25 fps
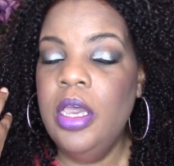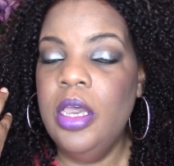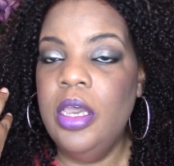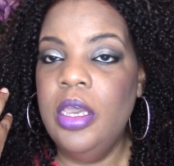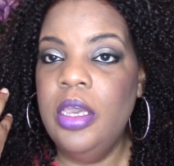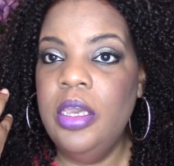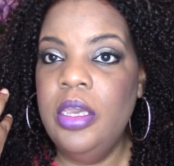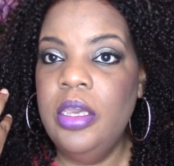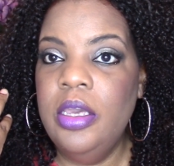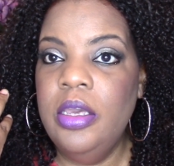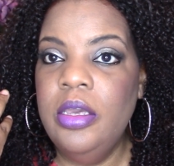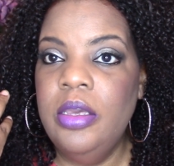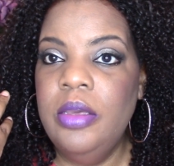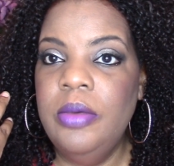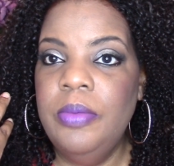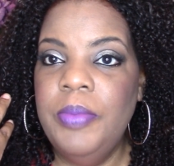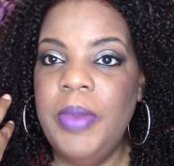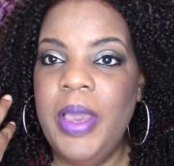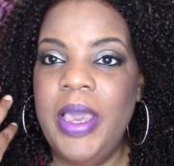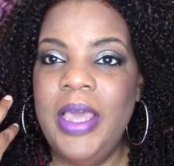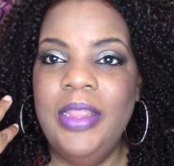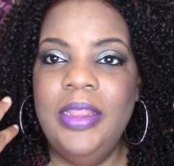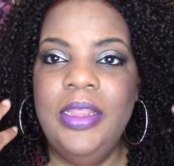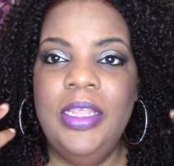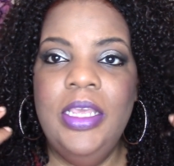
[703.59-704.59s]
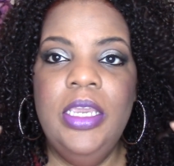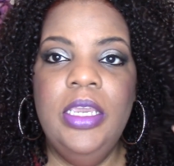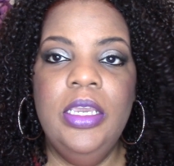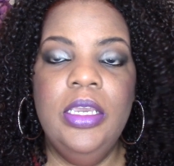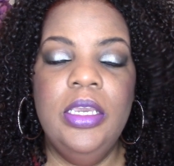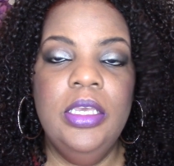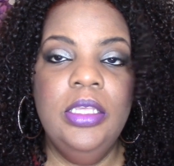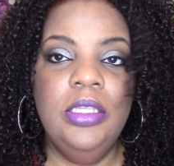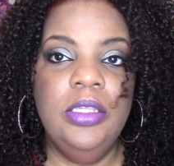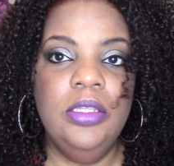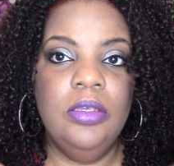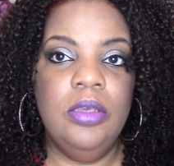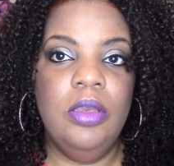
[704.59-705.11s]
I
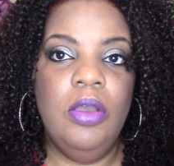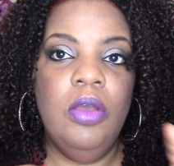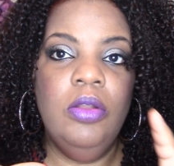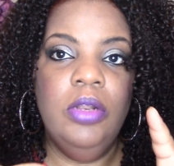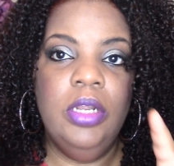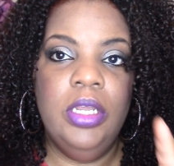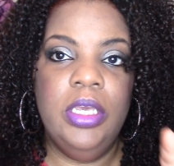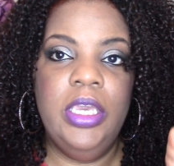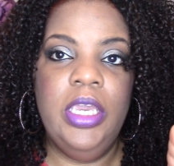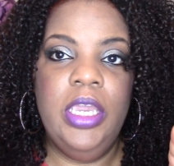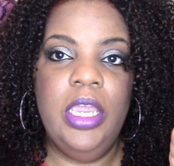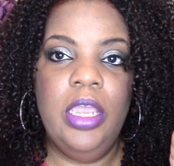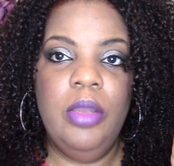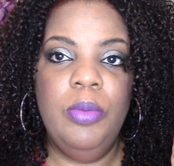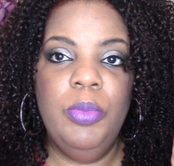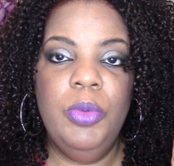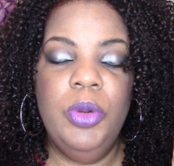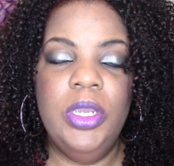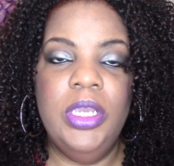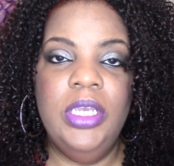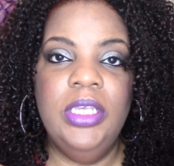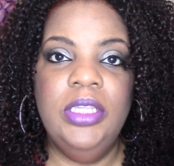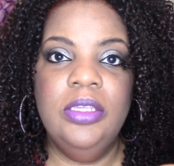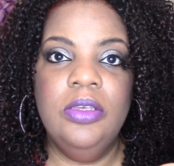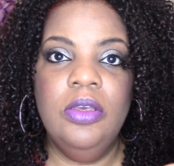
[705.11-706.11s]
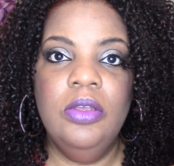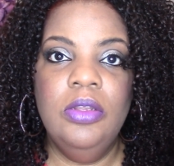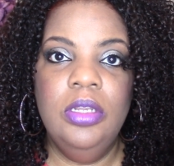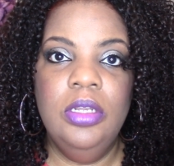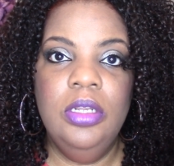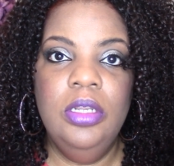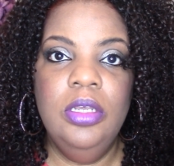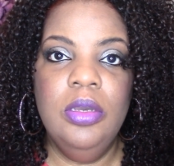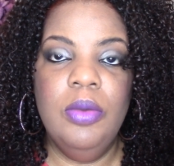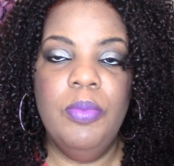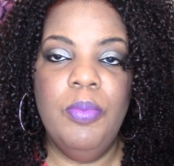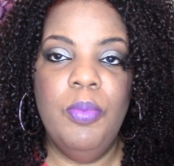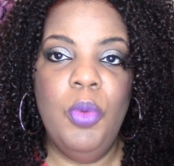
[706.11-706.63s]
think it's on the camera, it's going to
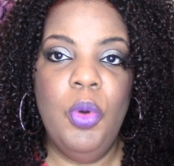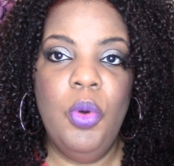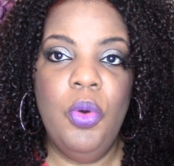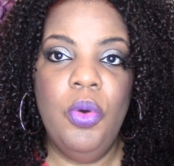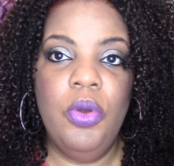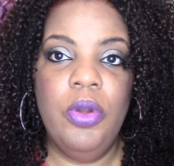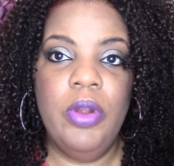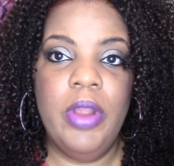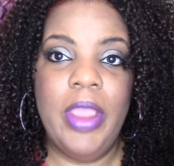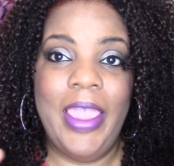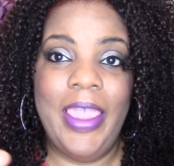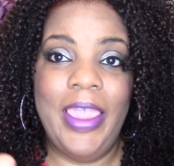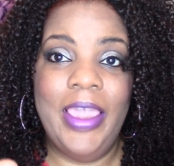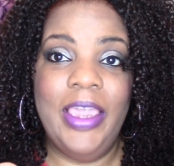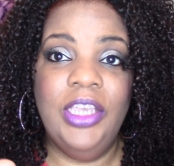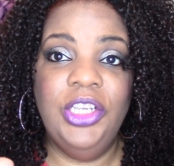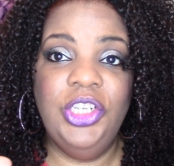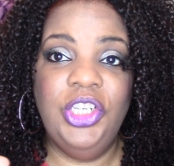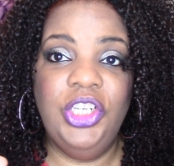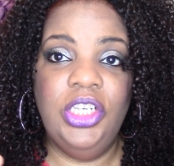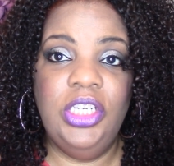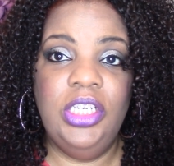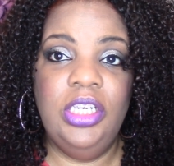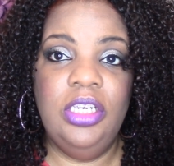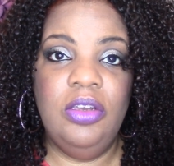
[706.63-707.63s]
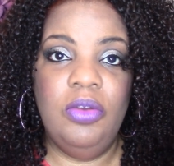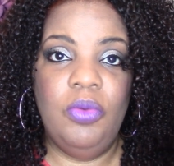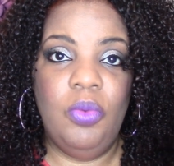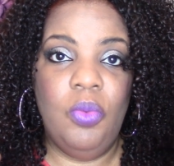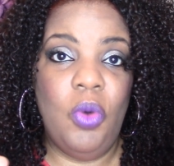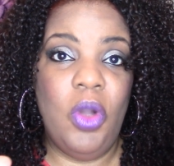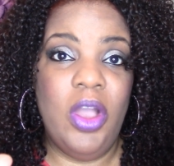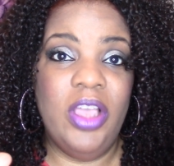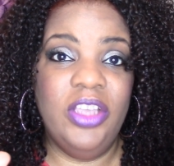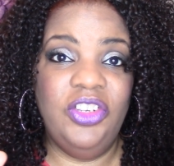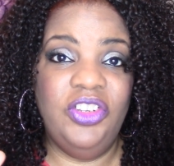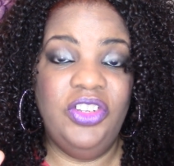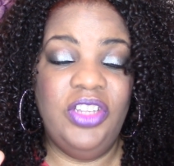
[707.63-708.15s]
look more ashy or
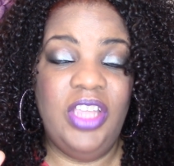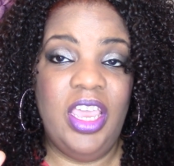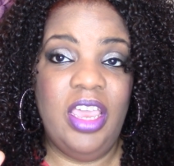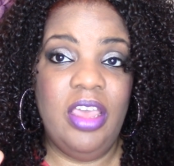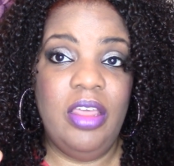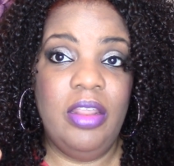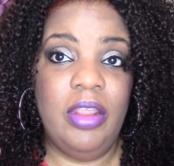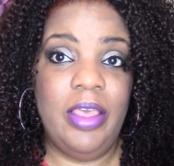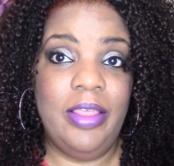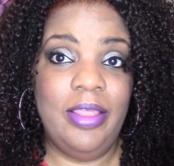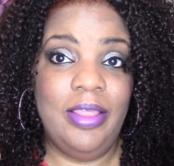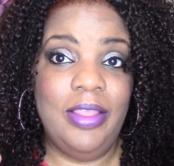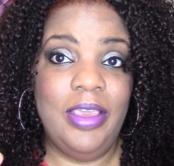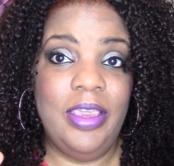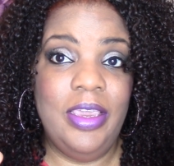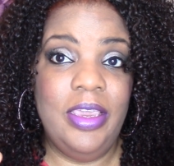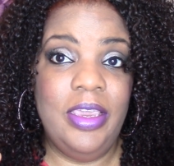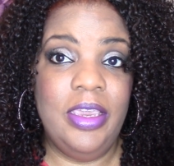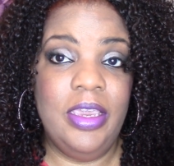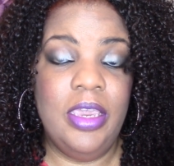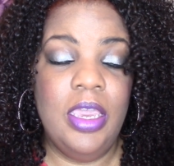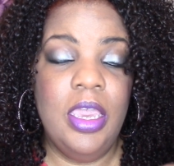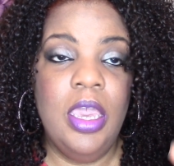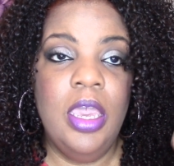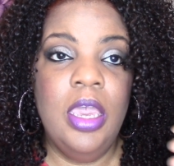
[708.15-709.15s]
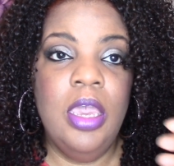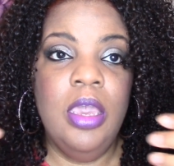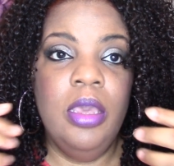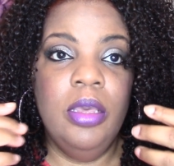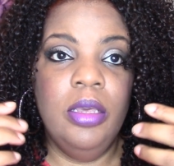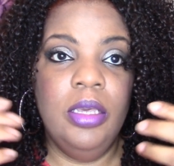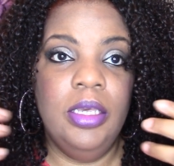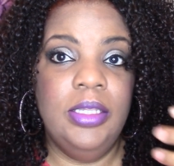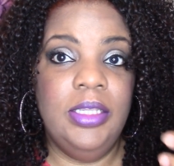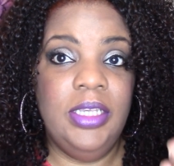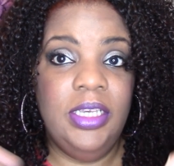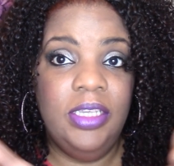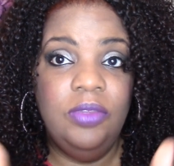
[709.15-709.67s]
washed out, I think,
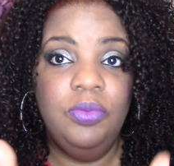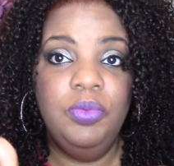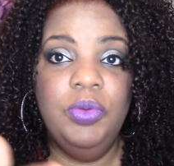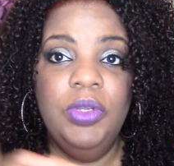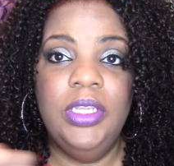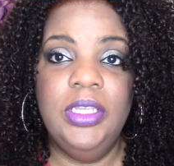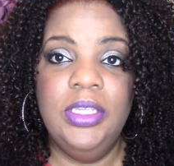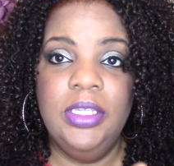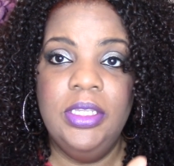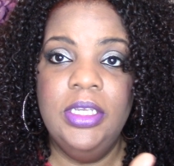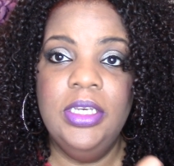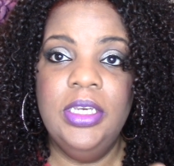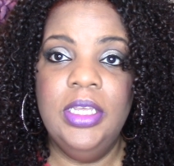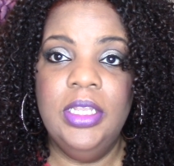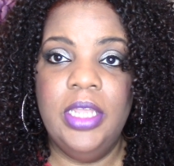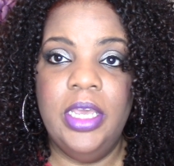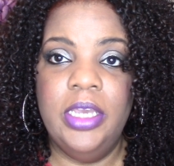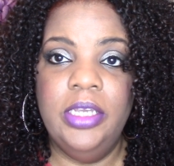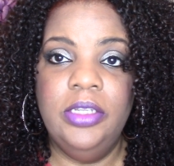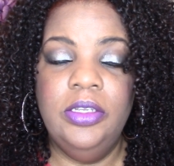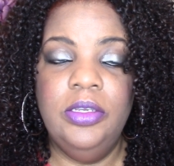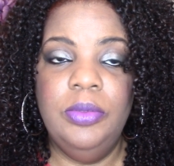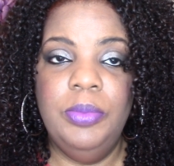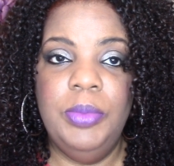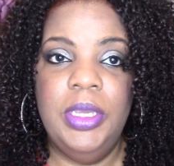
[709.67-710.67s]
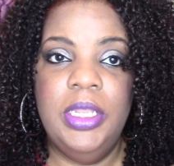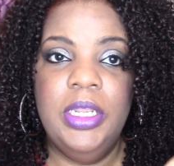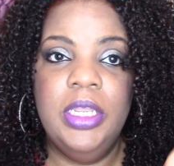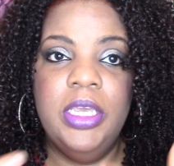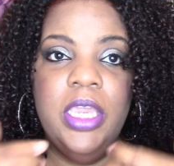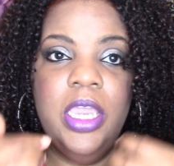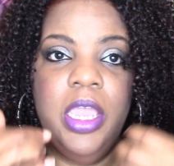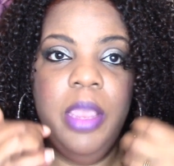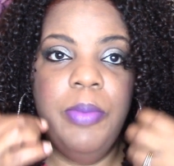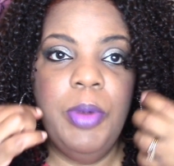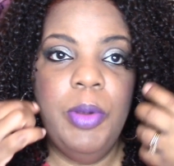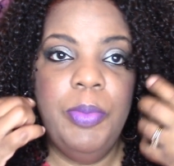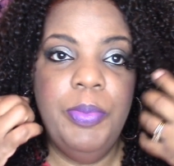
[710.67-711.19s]
because that's what it's looking like to me in the
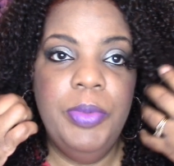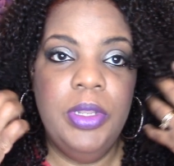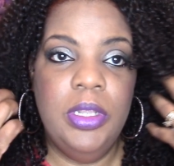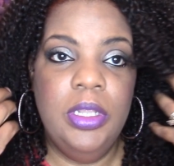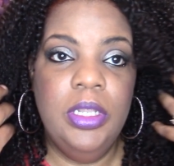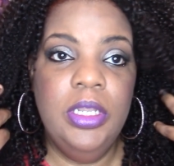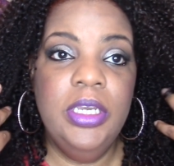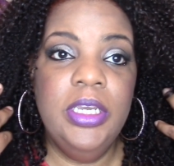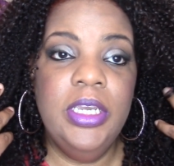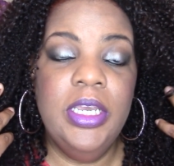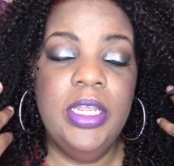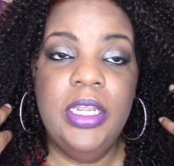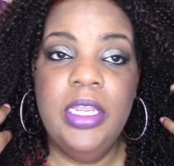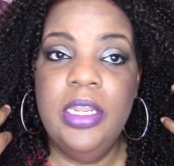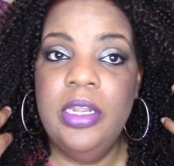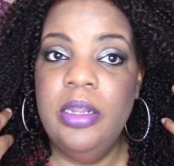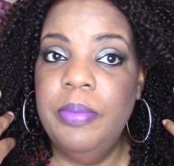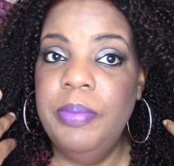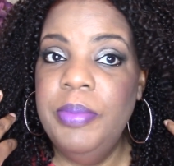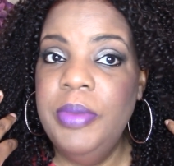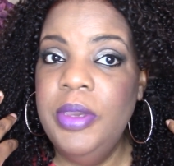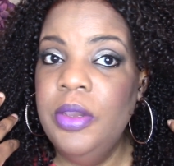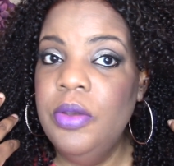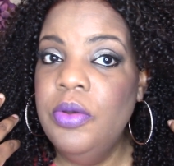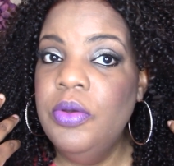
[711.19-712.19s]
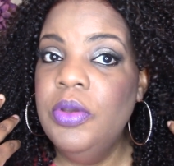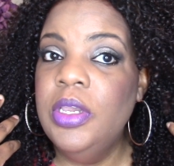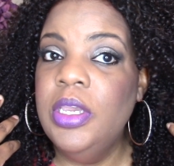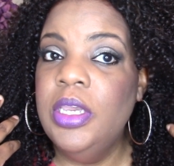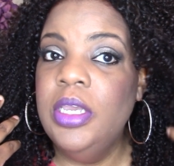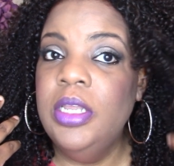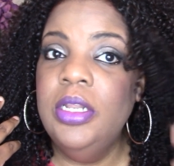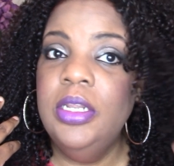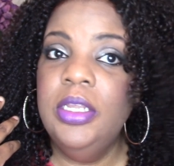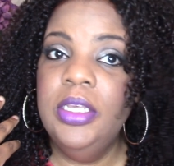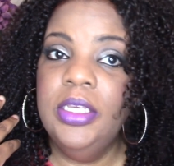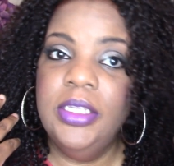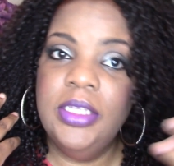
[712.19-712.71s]
camera. But looking in the mirror,
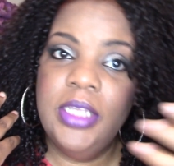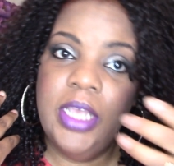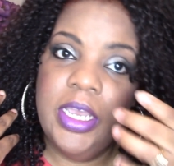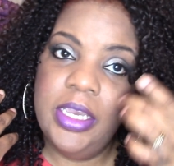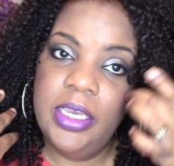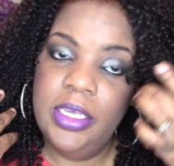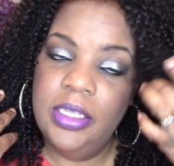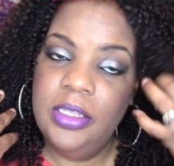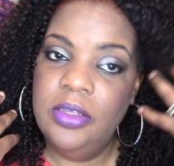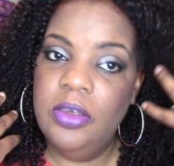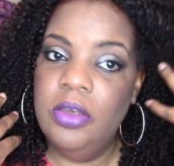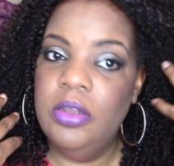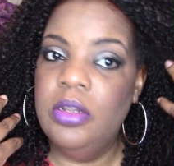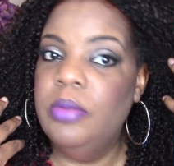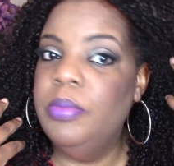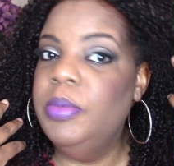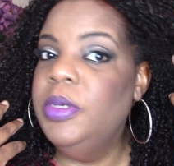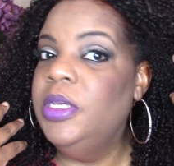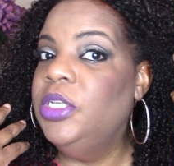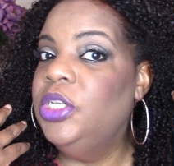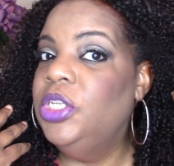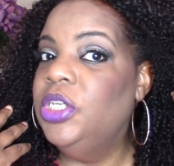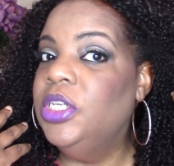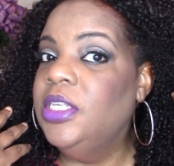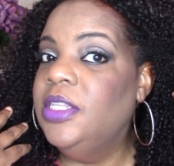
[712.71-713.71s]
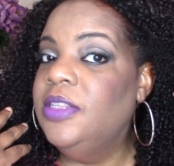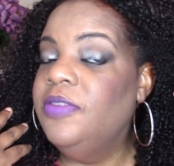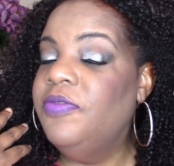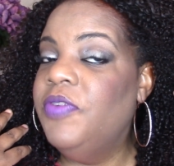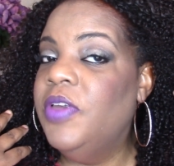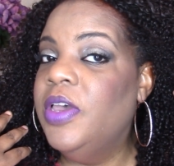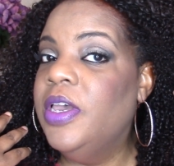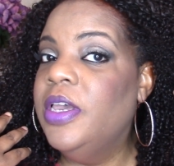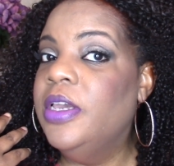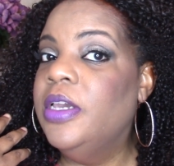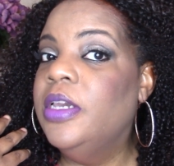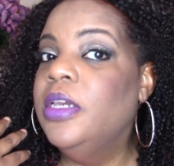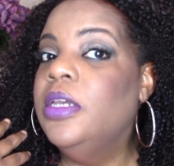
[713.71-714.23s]
it looks like it's going to be just
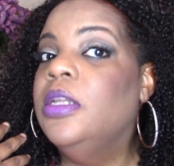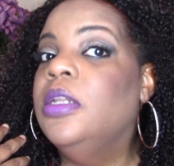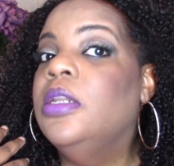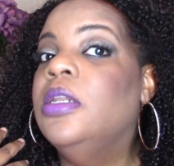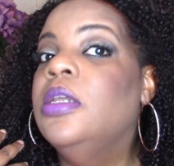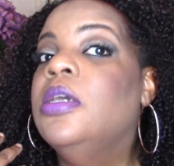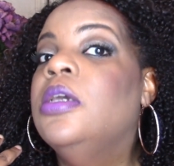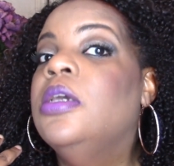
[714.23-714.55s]
fine.